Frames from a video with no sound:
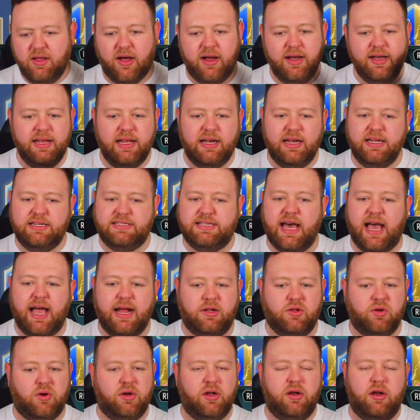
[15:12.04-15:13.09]
I nearly
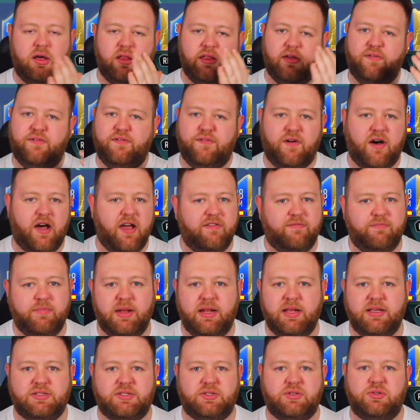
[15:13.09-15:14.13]
tagged on another five
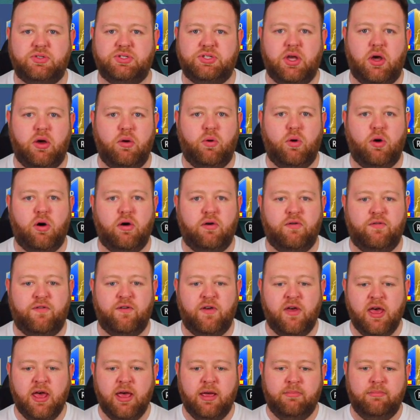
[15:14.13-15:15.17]
minutes or so
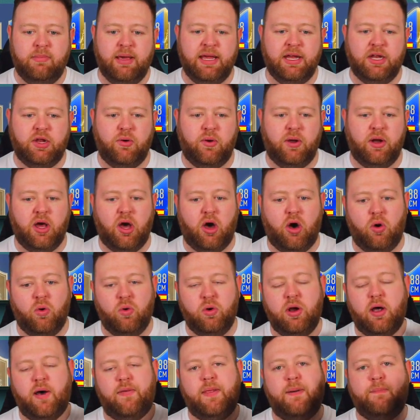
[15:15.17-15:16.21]
of me doing a
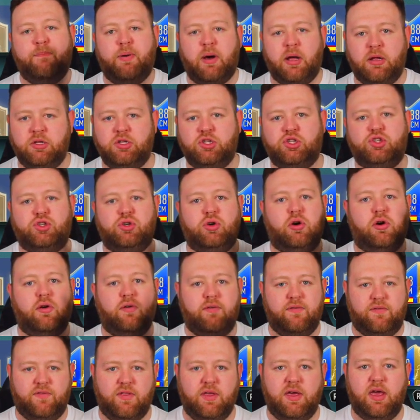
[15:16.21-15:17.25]
whole nother bunch
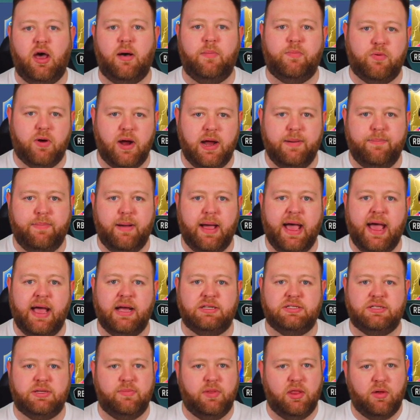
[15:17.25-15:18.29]
of the upgrade
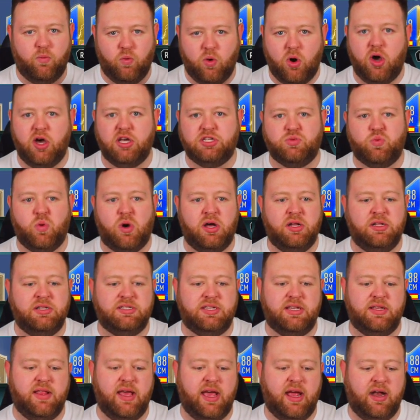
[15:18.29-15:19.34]
packs, some of the worst
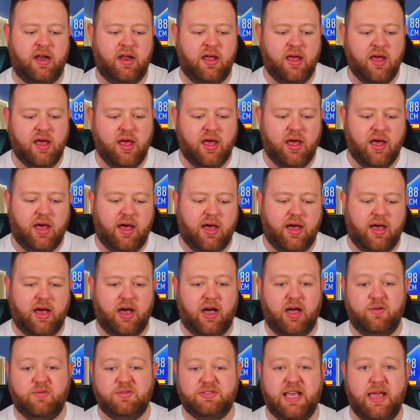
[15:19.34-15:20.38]
ones, and then uh,
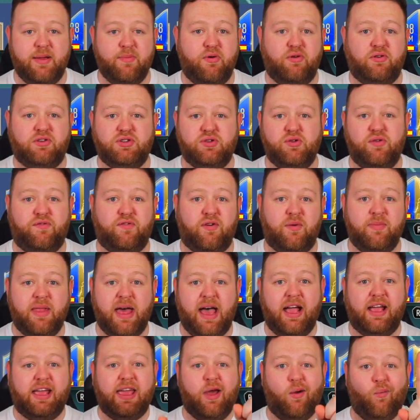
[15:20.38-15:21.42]
I was able to, from
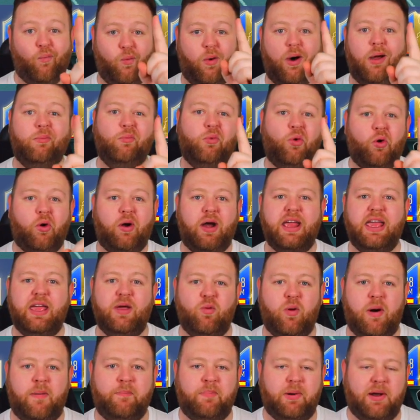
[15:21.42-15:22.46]
that, get one more
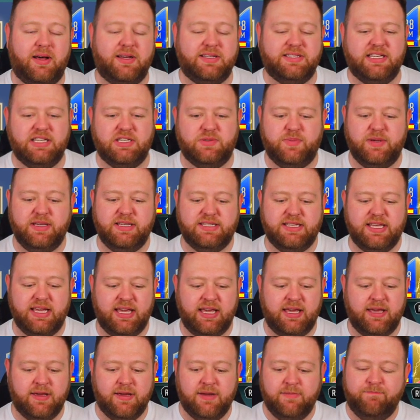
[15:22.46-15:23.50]
81 plus
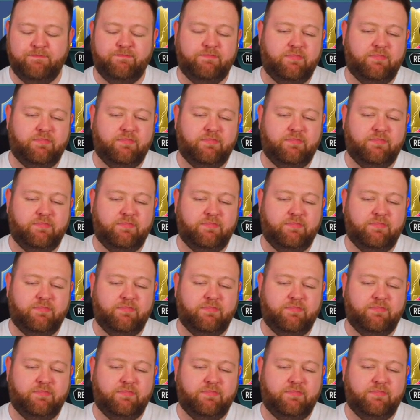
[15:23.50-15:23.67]
SBC.